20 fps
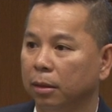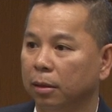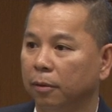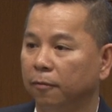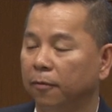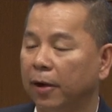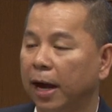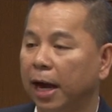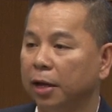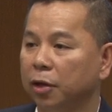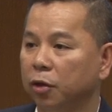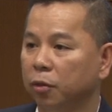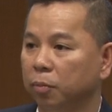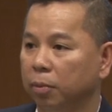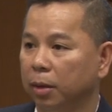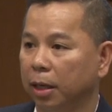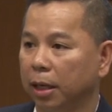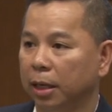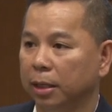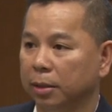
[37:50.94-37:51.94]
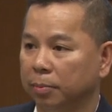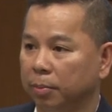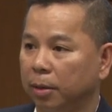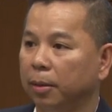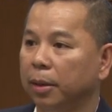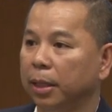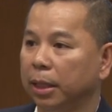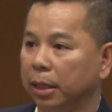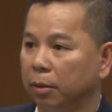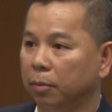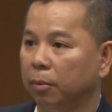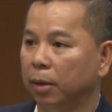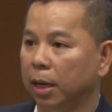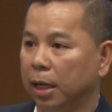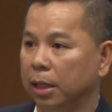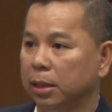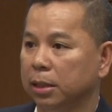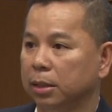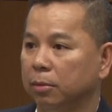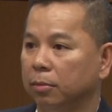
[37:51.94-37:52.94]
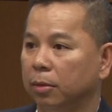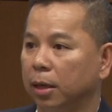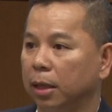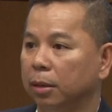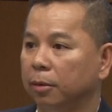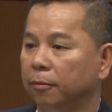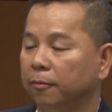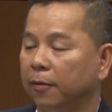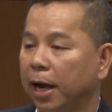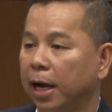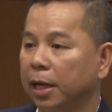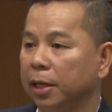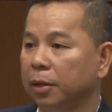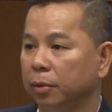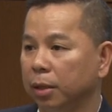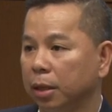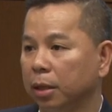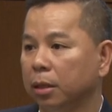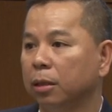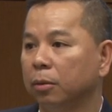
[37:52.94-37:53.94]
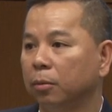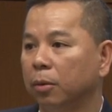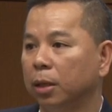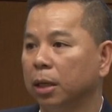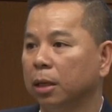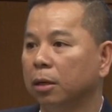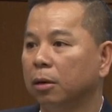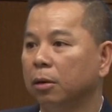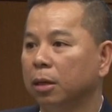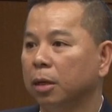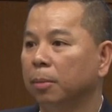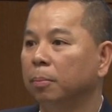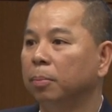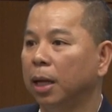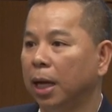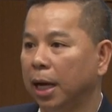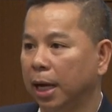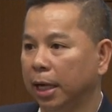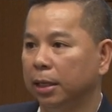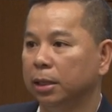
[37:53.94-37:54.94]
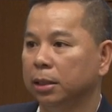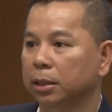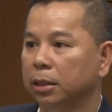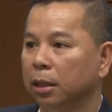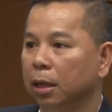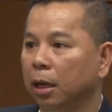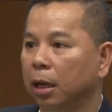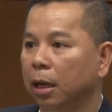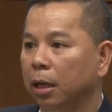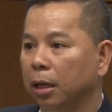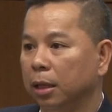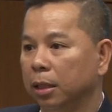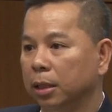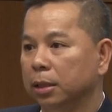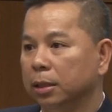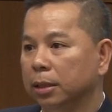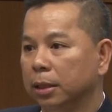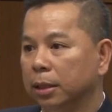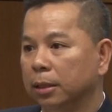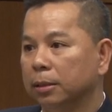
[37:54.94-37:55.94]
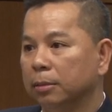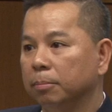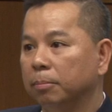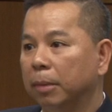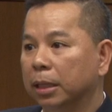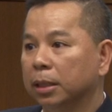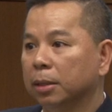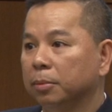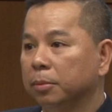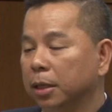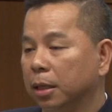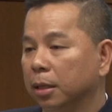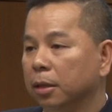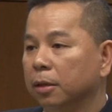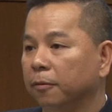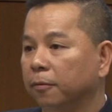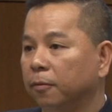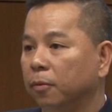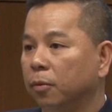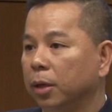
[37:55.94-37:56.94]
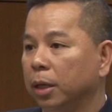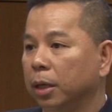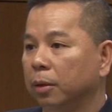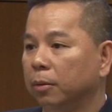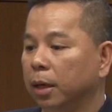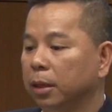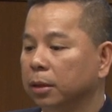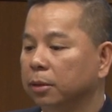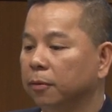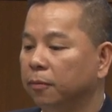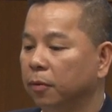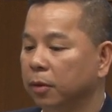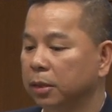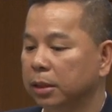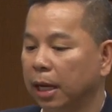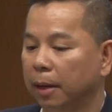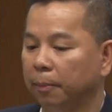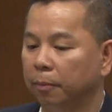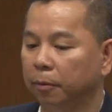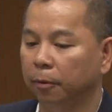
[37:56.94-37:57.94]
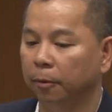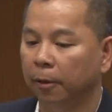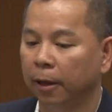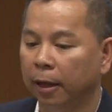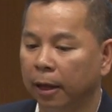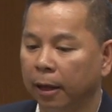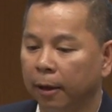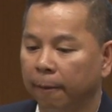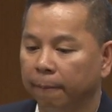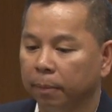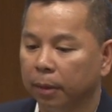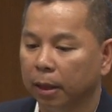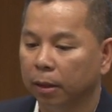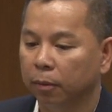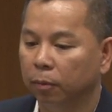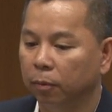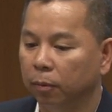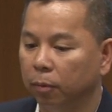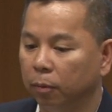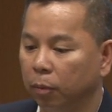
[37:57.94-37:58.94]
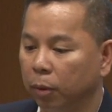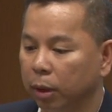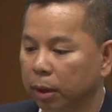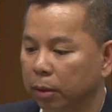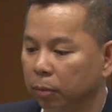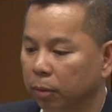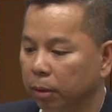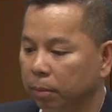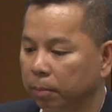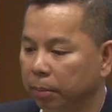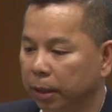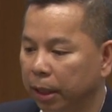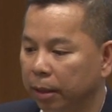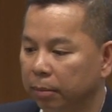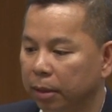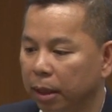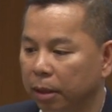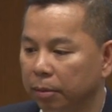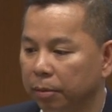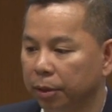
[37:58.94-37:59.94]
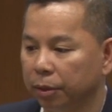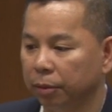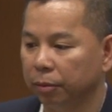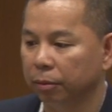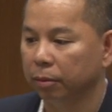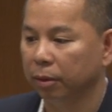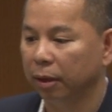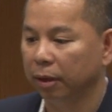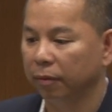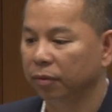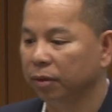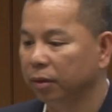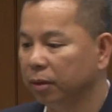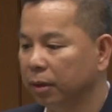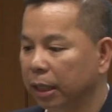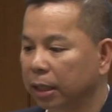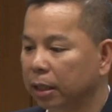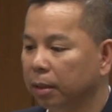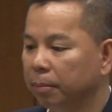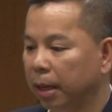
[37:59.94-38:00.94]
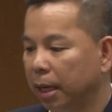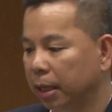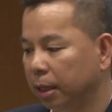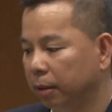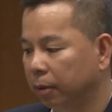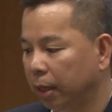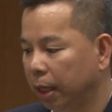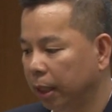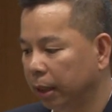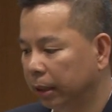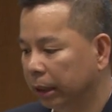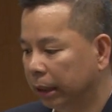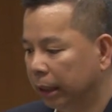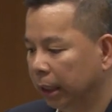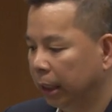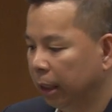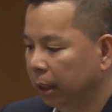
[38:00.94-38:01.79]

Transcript: The value play is probably the rest, right? The value and what I call compliance is, is makes up the other 40, right? So for example, with, with BMW, if you think about it, right,